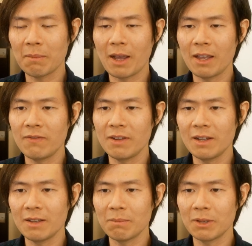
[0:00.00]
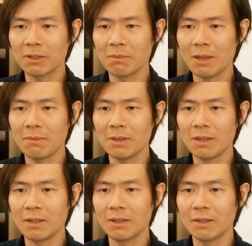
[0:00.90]
eye feeling, because
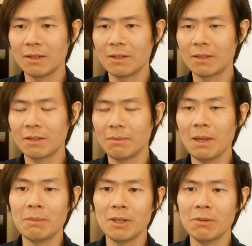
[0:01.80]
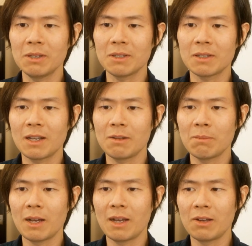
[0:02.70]
maybe there was a sand in
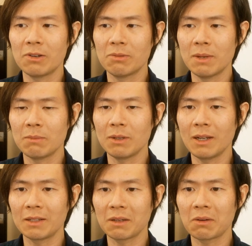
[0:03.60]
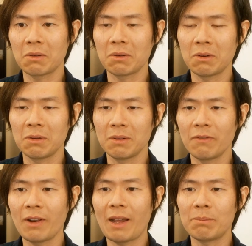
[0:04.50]
my eye, or maybe like the
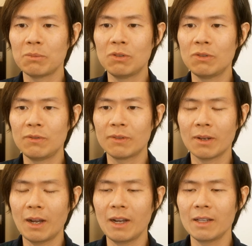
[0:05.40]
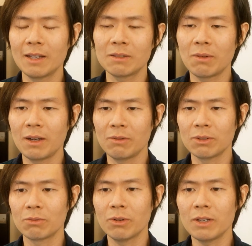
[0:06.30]
flap moved. That's why I
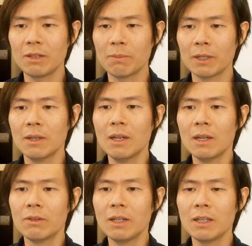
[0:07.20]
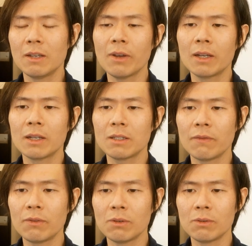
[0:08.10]
was worried. But really,
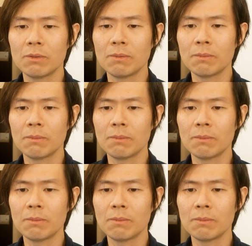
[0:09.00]
if you